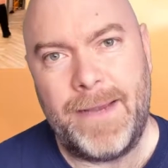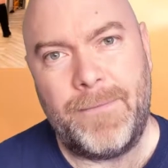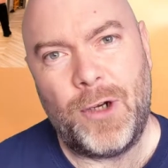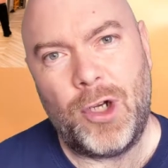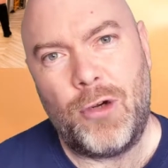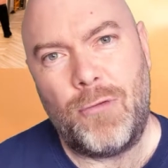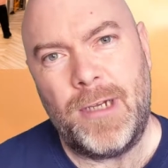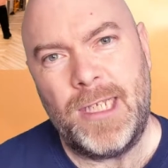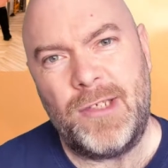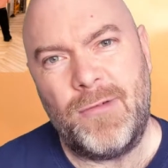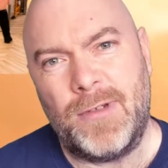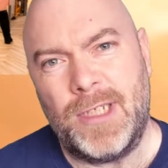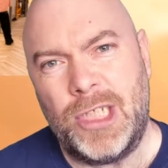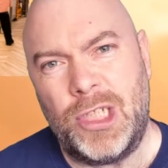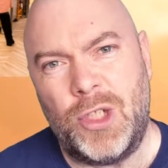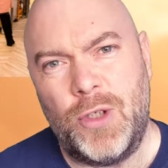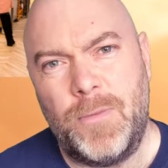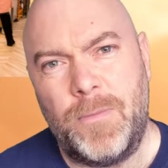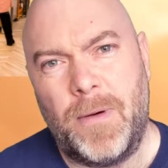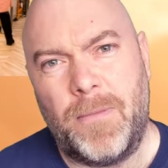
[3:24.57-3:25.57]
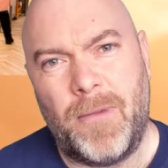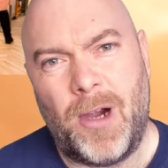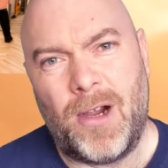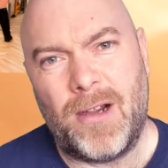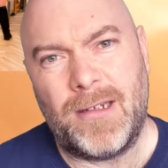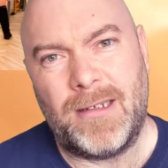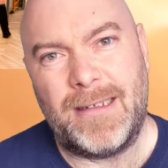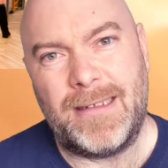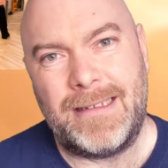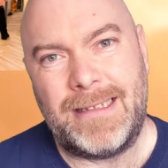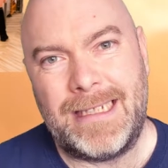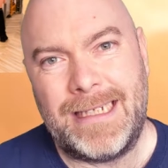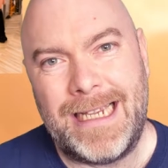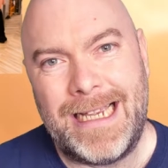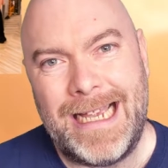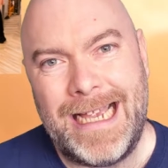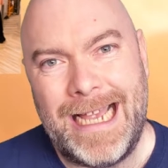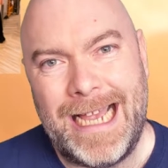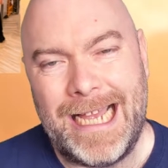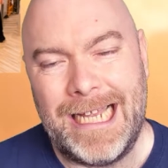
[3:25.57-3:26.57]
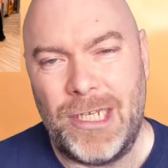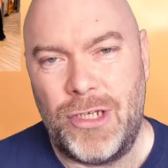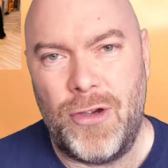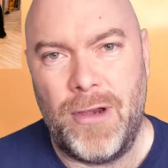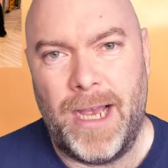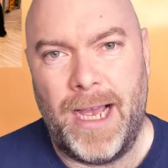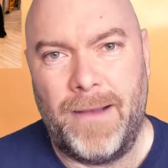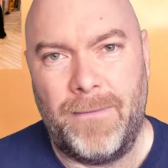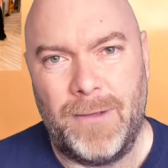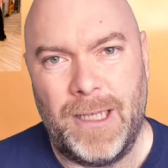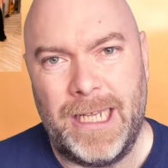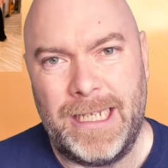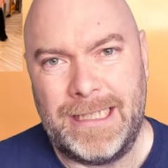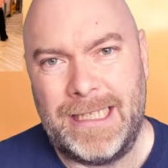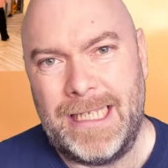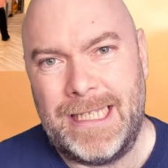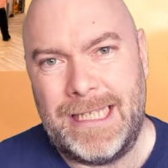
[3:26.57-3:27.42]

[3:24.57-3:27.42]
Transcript: ever go into a supermarket and you have like the